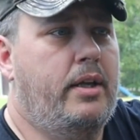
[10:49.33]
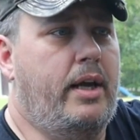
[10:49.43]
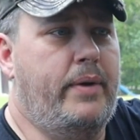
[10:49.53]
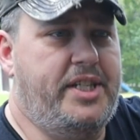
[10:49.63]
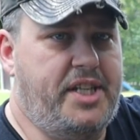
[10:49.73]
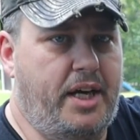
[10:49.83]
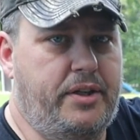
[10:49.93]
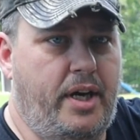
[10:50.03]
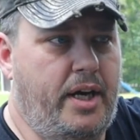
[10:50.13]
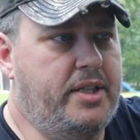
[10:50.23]
They reached out
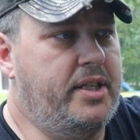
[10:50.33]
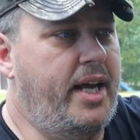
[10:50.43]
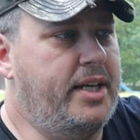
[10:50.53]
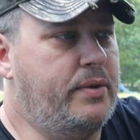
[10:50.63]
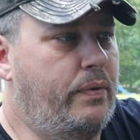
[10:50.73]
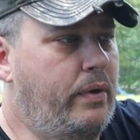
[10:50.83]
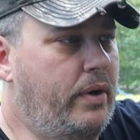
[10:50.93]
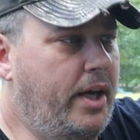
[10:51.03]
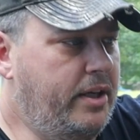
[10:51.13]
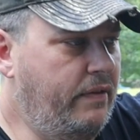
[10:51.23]
to us and asked if we
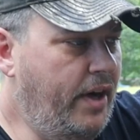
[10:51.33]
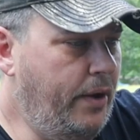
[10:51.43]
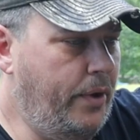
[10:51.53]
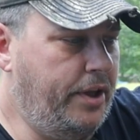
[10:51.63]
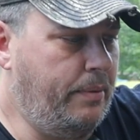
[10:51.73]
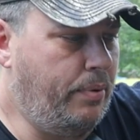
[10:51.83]
would like to evaluate their